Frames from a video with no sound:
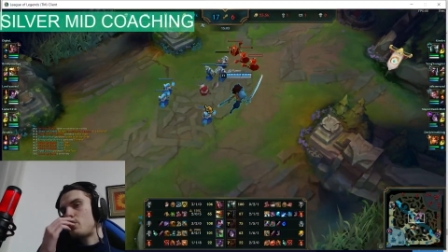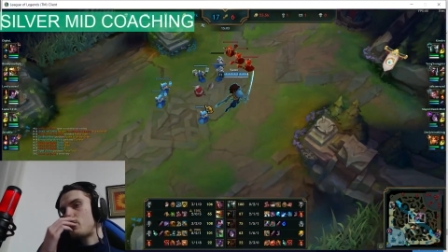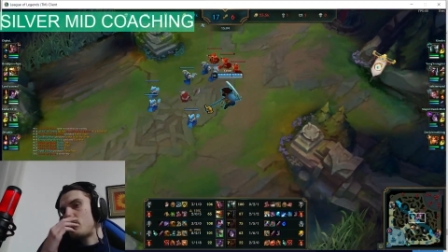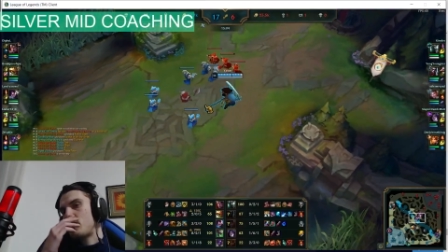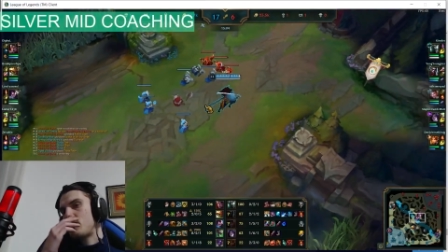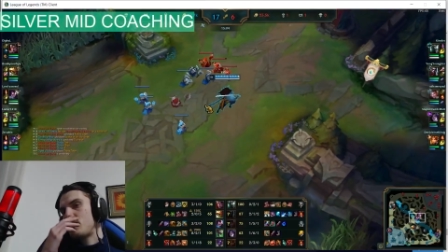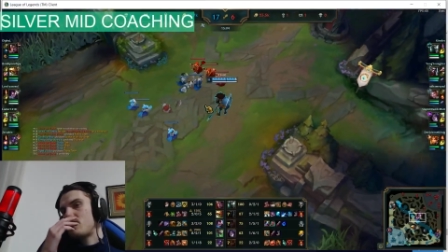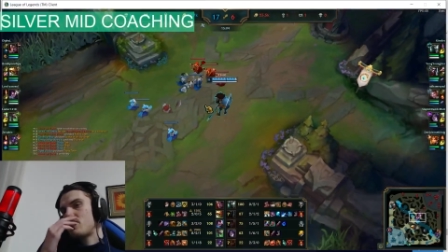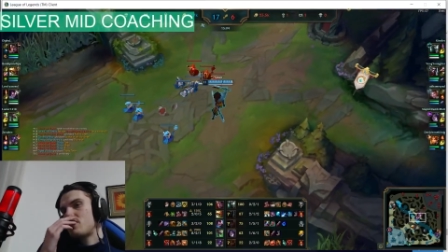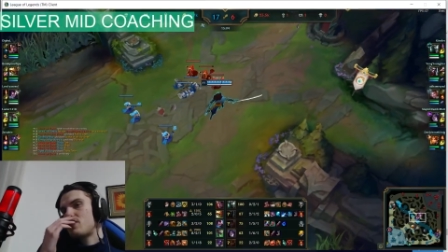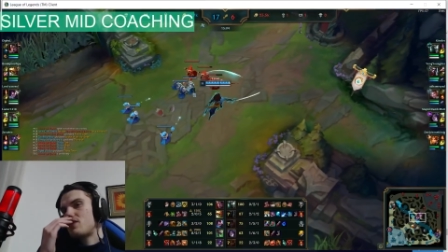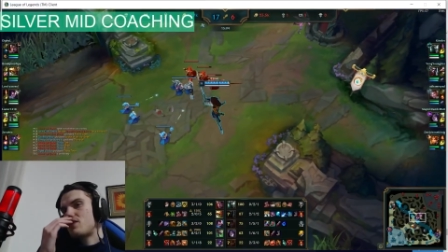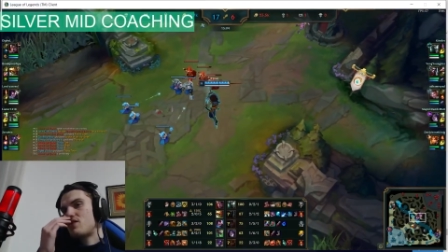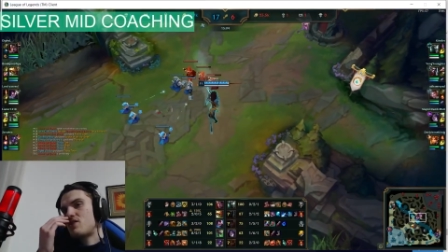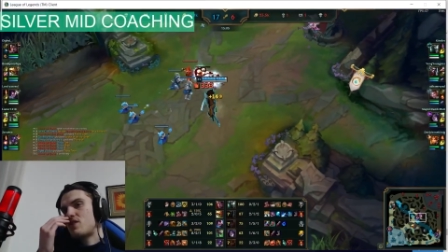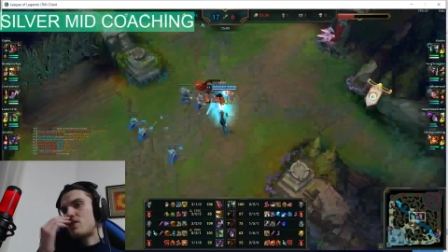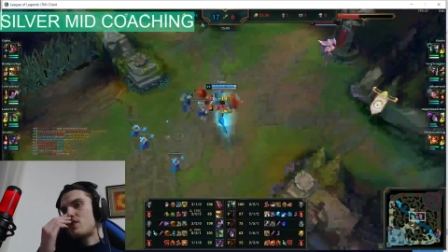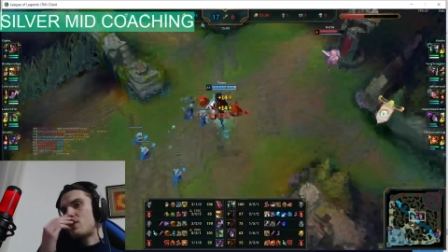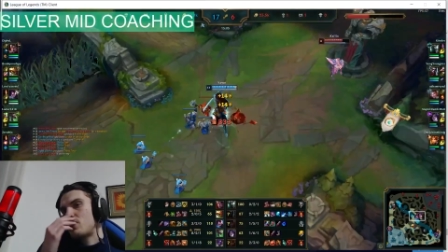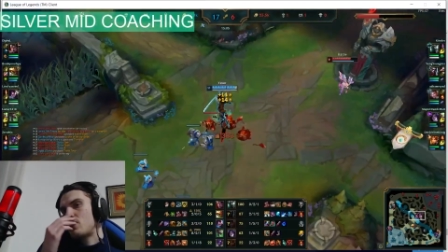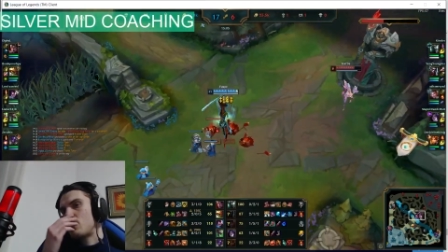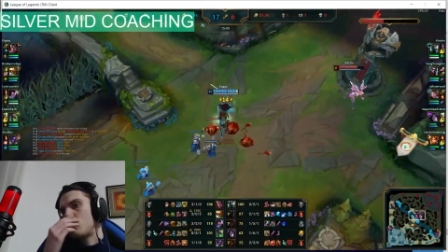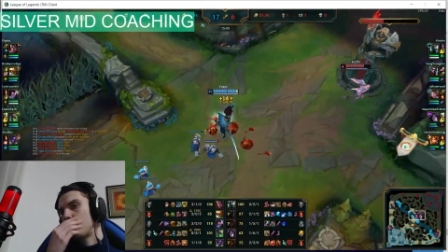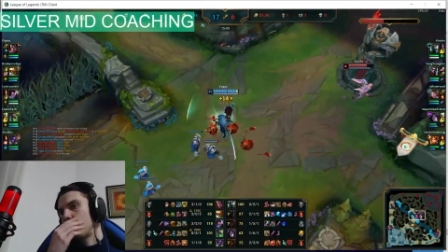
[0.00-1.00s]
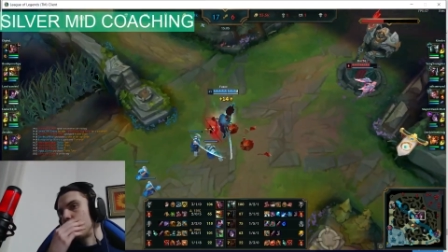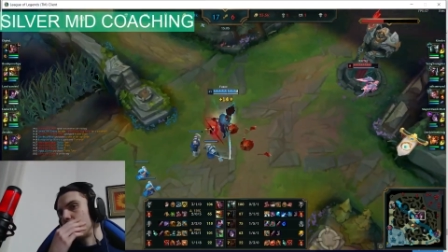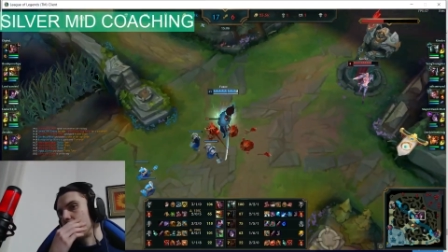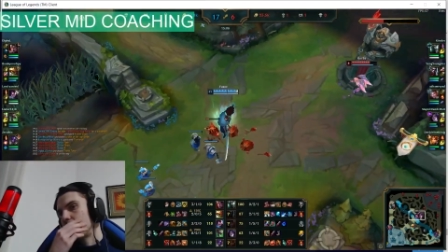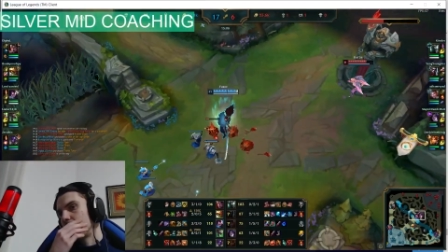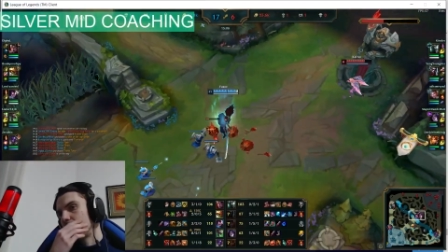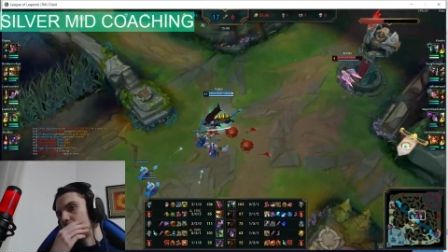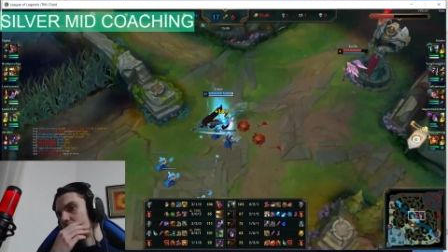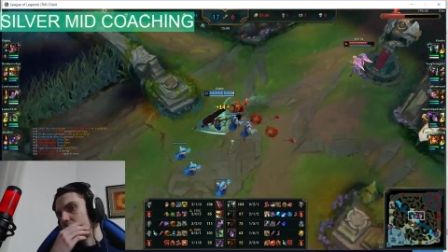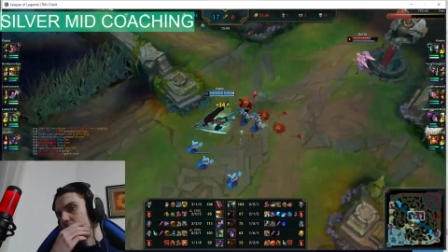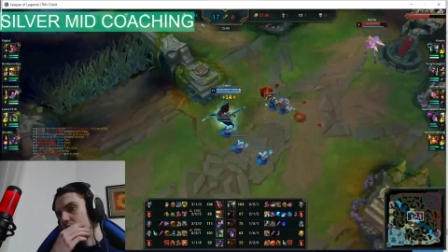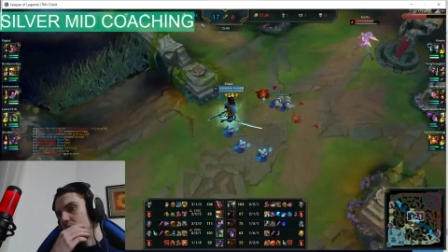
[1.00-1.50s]
wins, jungle
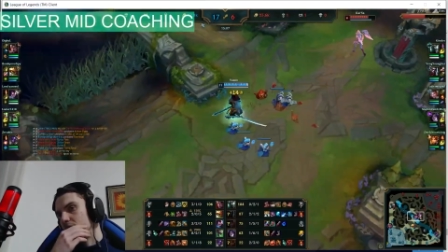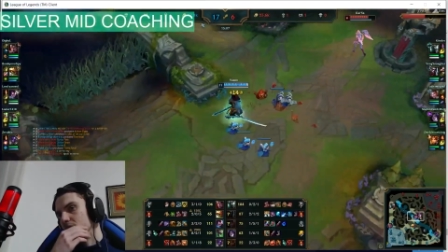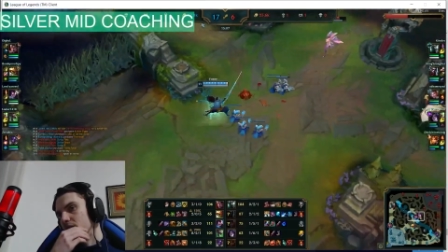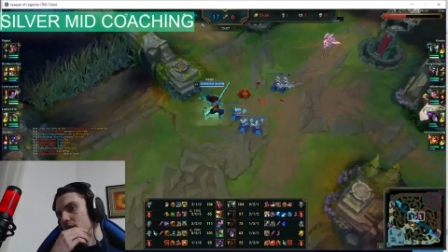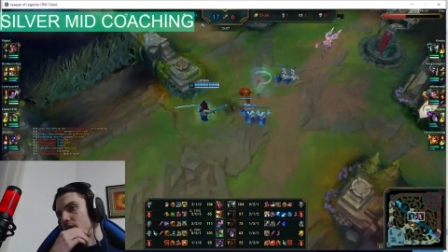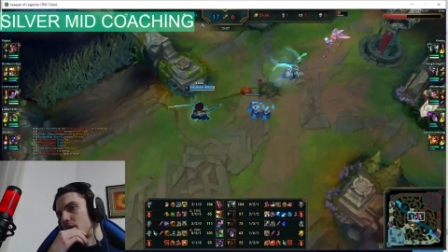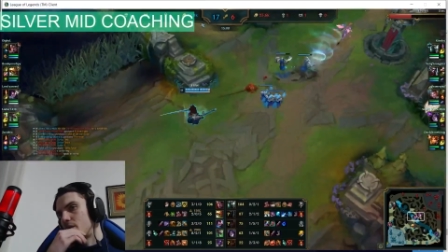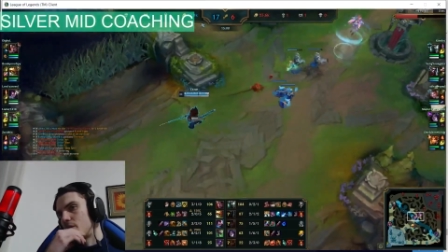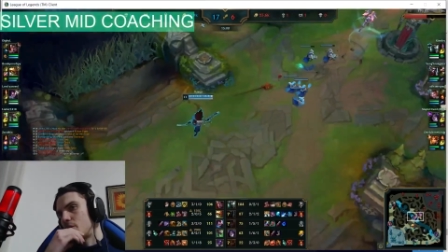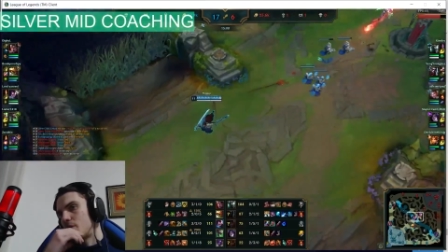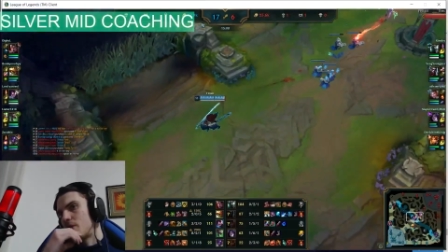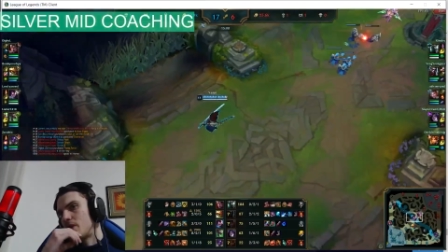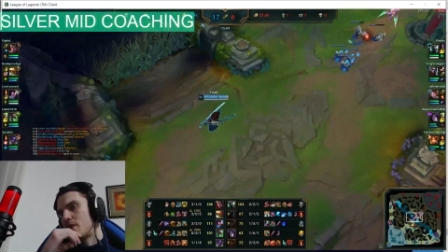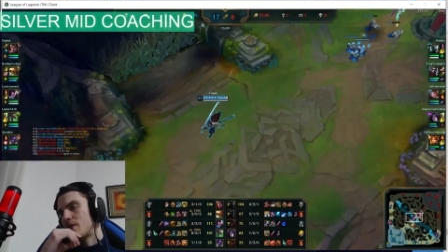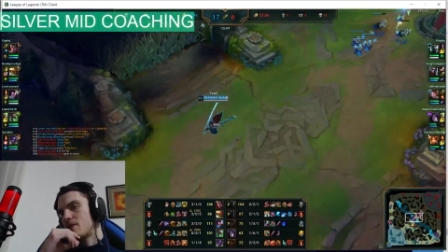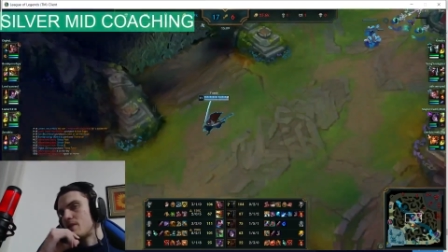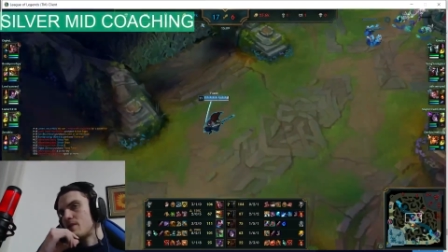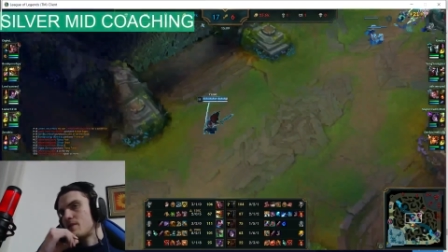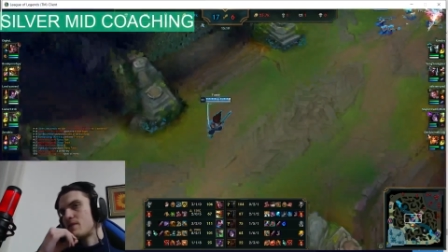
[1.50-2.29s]
wins, AD carry wins,